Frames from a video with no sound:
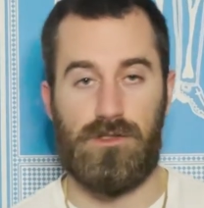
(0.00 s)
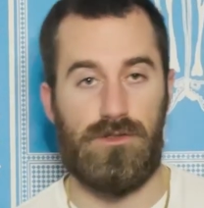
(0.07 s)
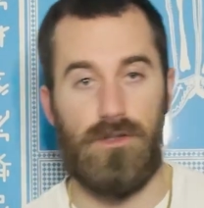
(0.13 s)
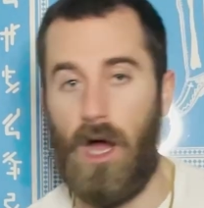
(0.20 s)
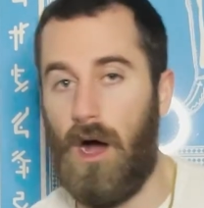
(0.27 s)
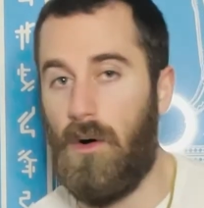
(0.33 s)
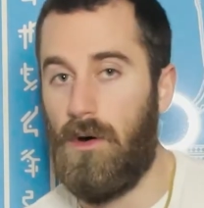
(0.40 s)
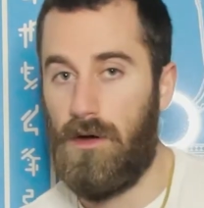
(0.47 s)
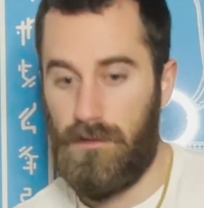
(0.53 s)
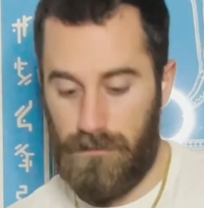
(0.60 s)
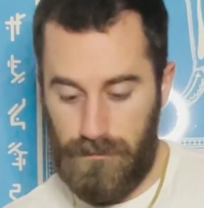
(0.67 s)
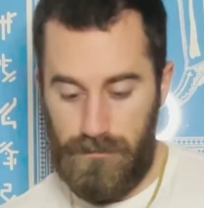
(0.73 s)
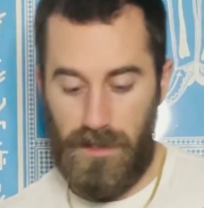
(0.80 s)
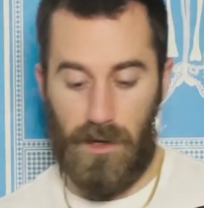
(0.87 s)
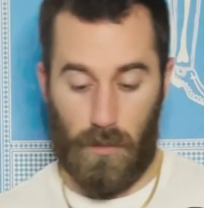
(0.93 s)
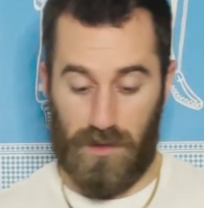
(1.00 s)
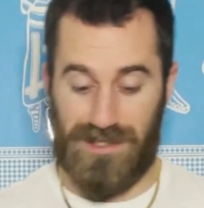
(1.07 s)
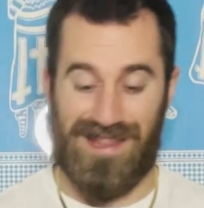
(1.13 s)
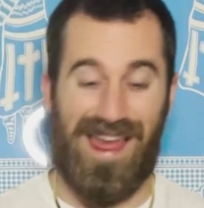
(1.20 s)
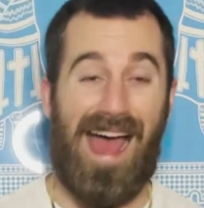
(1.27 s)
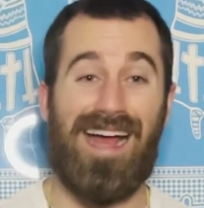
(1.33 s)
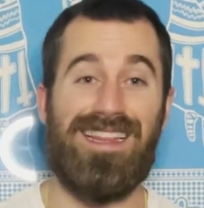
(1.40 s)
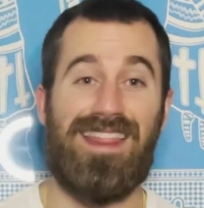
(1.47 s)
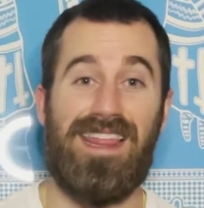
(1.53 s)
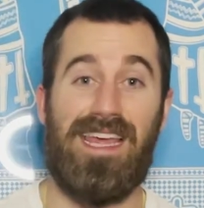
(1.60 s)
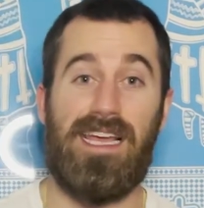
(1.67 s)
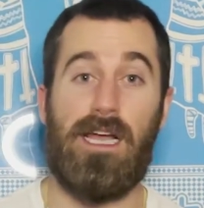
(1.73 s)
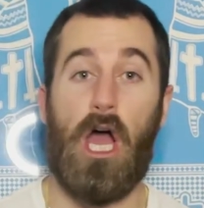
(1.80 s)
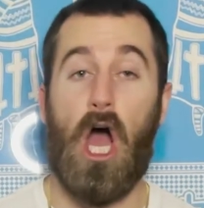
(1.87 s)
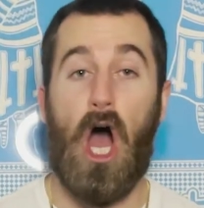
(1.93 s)
No, it was that
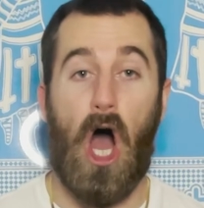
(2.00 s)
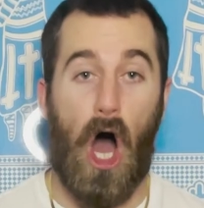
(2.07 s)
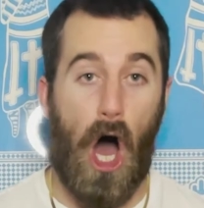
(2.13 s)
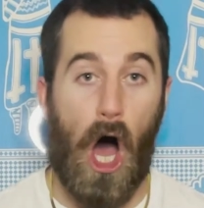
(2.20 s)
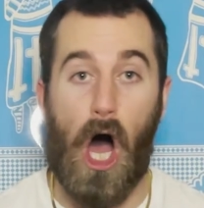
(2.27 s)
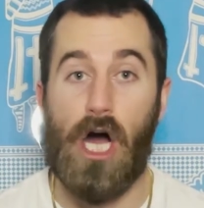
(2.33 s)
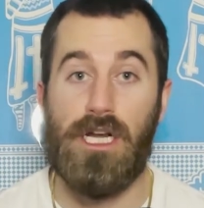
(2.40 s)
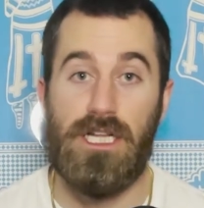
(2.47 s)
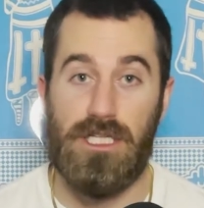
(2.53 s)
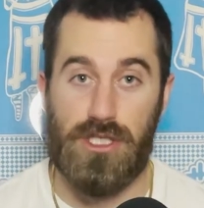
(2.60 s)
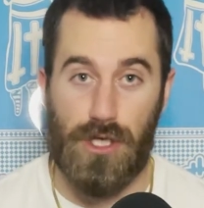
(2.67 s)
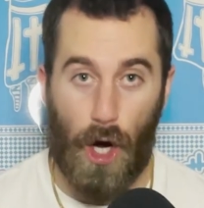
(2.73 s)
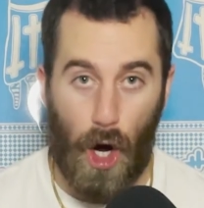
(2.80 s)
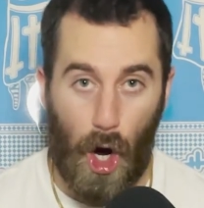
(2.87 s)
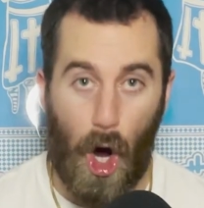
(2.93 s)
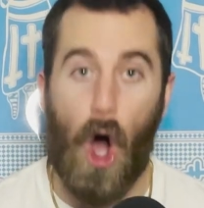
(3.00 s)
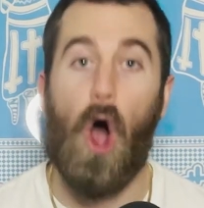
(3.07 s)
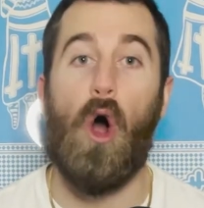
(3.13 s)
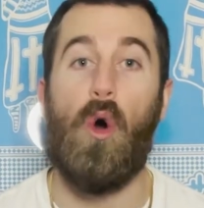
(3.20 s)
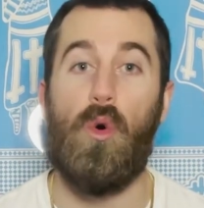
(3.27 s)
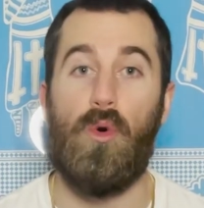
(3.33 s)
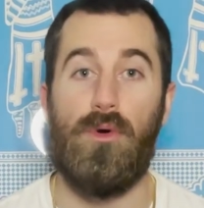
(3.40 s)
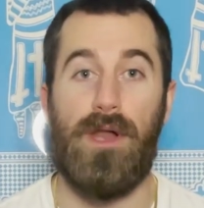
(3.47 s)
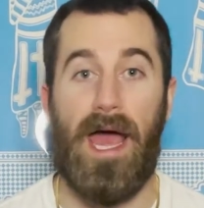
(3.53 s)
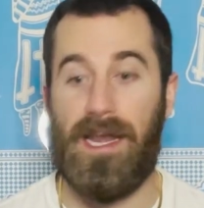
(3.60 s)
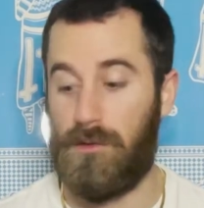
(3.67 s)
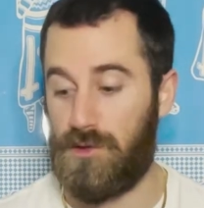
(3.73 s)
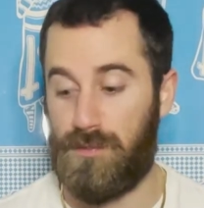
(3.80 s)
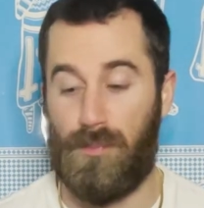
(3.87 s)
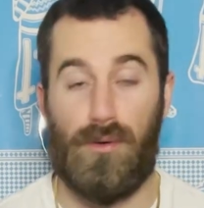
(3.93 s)
thing on its own, and it
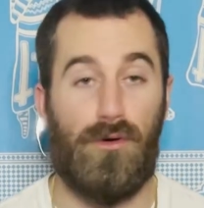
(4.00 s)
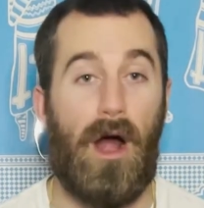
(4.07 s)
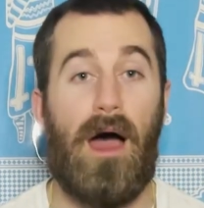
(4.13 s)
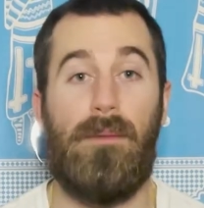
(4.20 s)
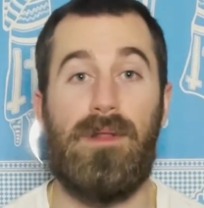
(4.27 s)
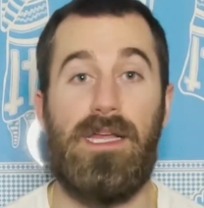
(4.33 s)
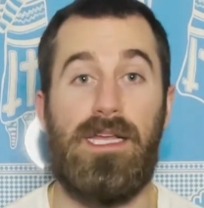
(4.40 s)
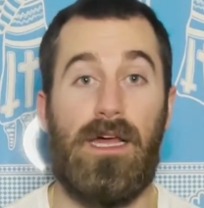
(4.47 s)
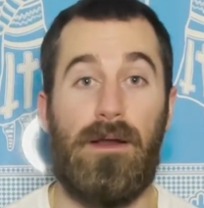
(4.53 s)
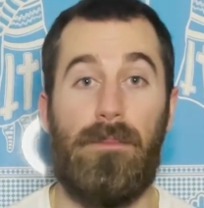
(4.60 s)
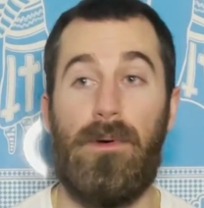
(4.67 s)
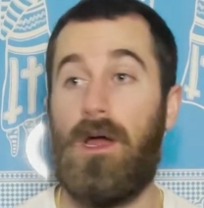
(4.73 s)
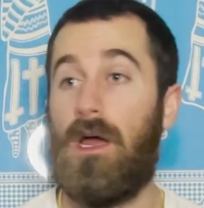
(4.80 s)
was probably gonna